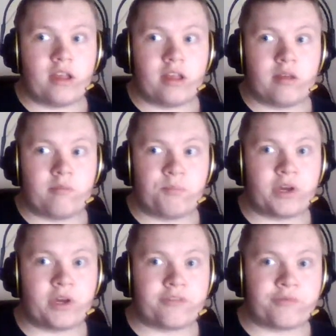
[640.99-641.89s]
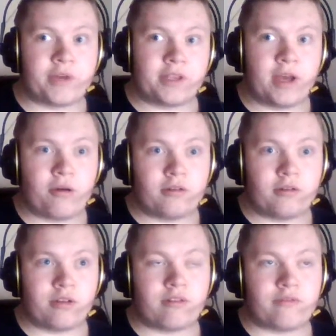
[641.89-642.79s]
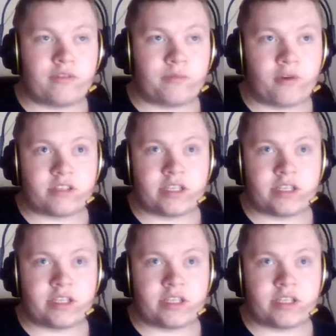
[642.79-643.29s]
Because right now lots of the progress